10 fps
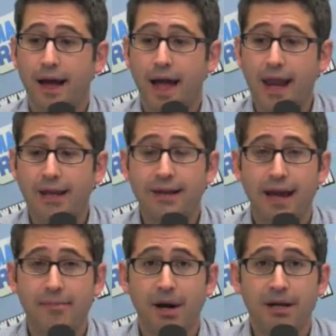any
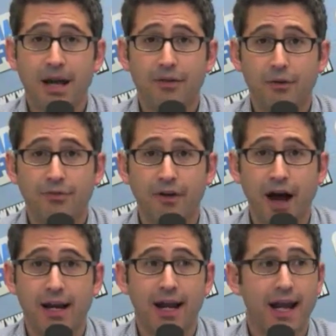day, Monday through
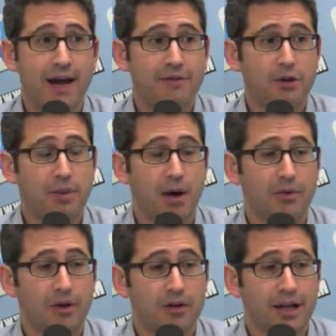Friday, after about, we
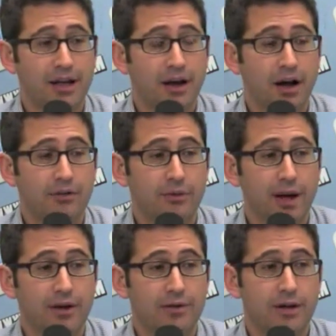start taking calls
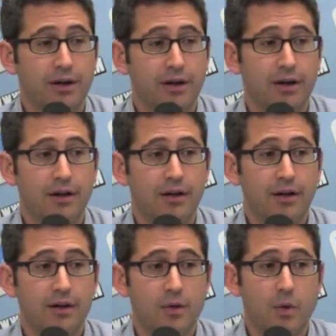around
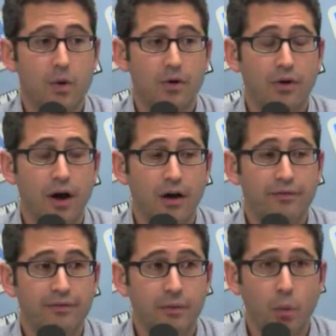uh, quarter
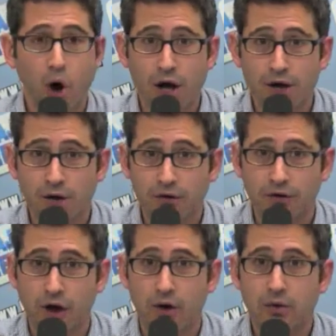of one or
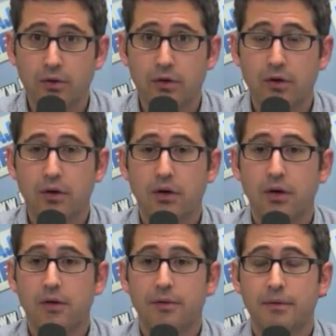so
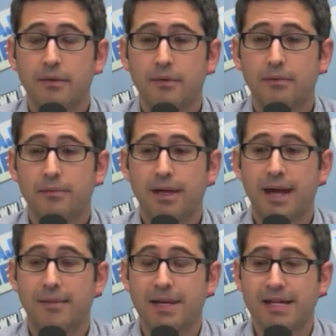
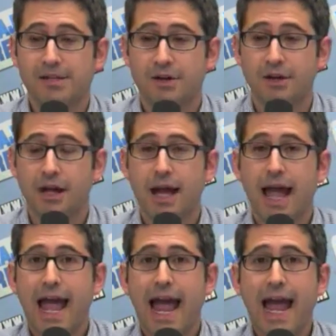p.m. Eastern.
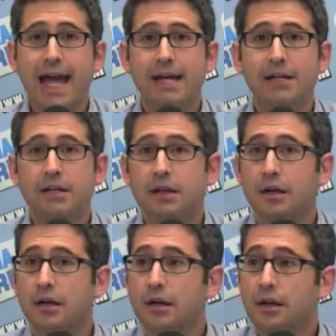And
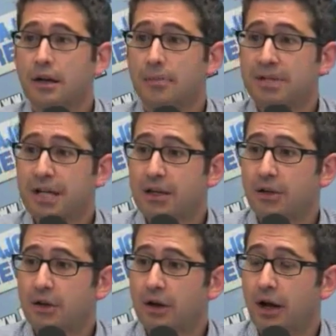in
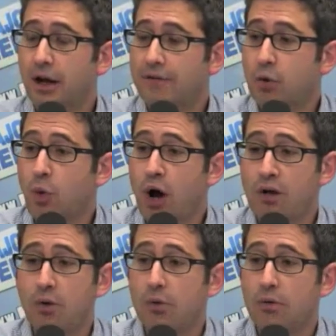particular, uh, if you want
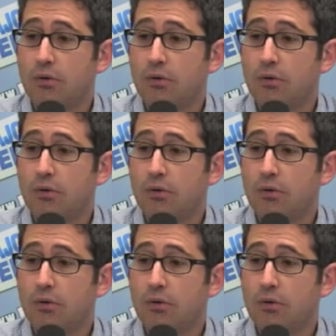to